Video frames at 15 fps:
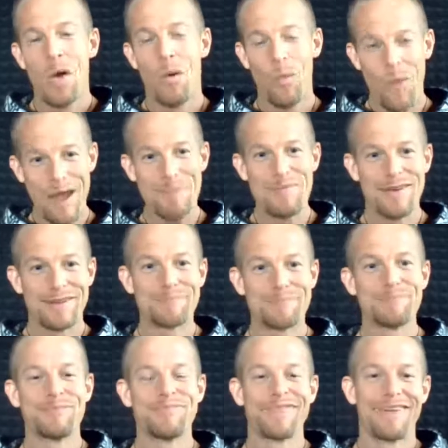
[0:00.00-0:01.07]

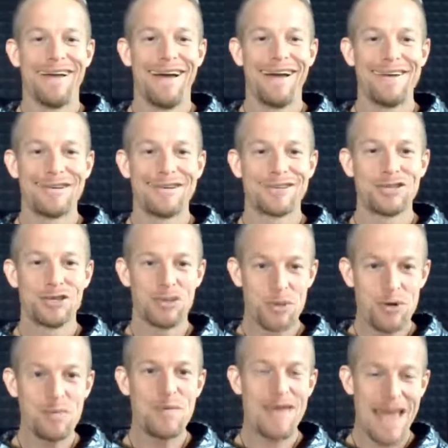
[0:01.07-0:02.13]
women
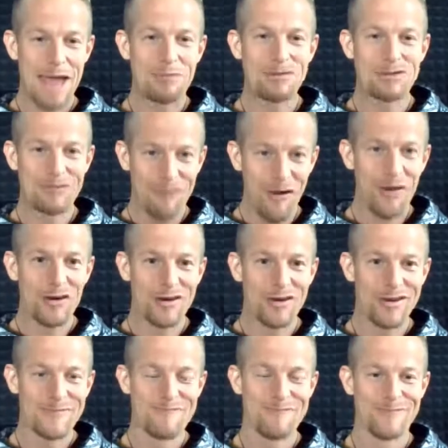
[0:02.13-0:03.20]
should be able to vote.
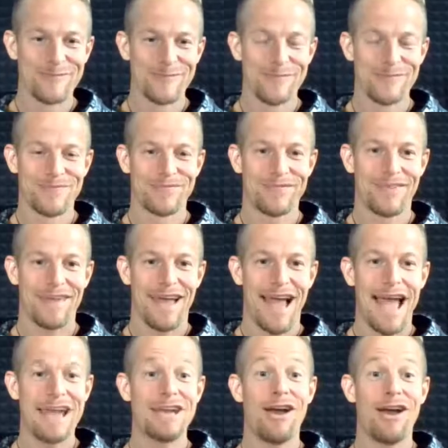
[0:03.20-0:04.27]

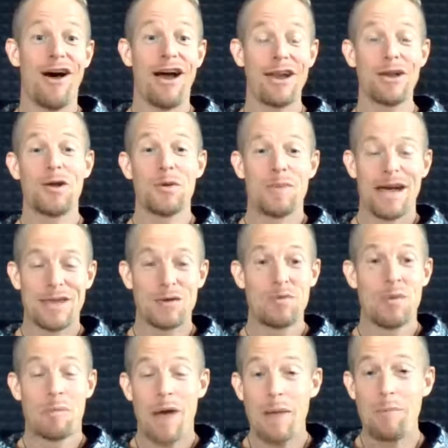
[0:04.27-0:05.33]
And I don't know about you,
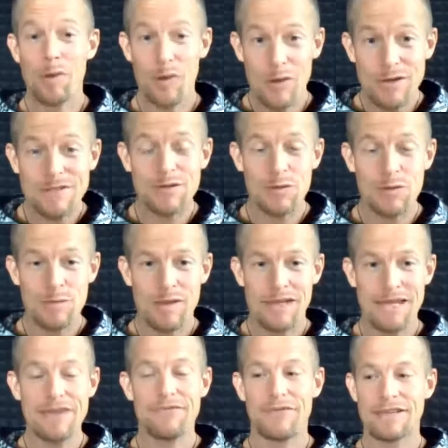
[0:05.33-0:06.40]
but my personal
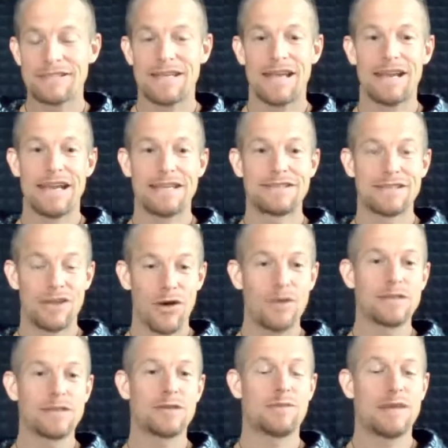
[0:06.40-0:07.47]
belief is that it's
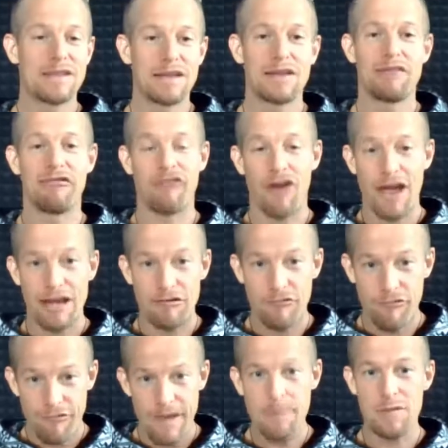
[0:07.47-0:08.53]
going to be the divine
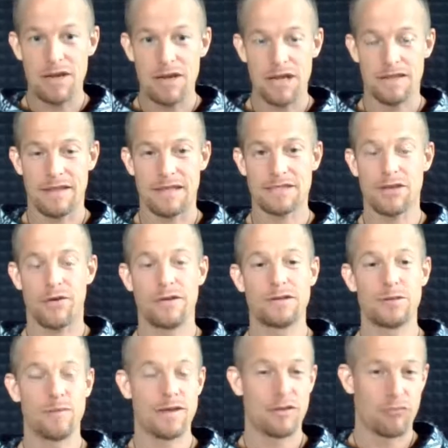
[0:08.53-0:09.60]
feminine that's going
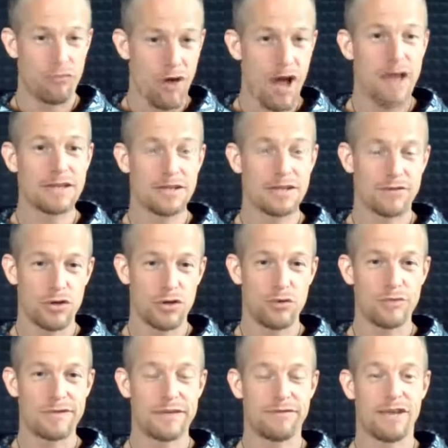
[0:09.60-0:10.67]
to be the rise of the
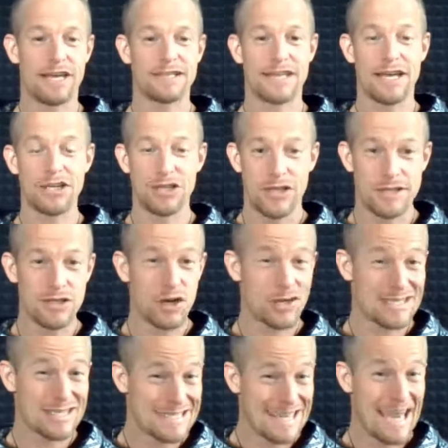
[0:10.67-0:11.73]
new civilization. It's going
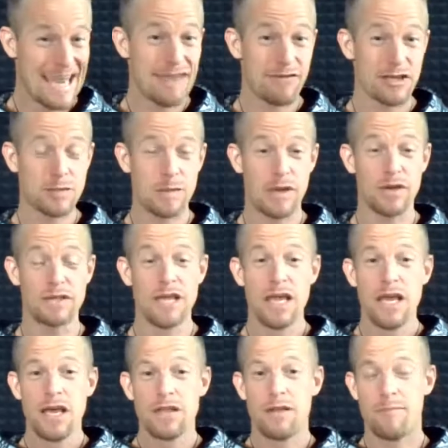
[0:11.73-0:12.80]
to save us, because
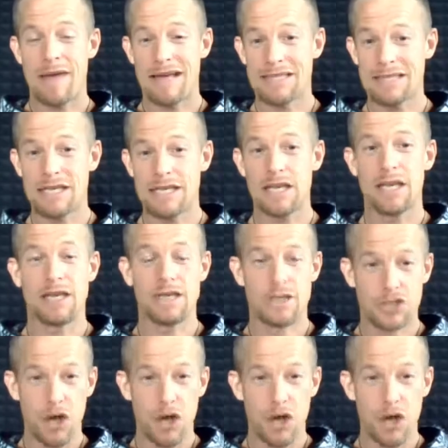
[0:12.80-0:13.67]
the masculine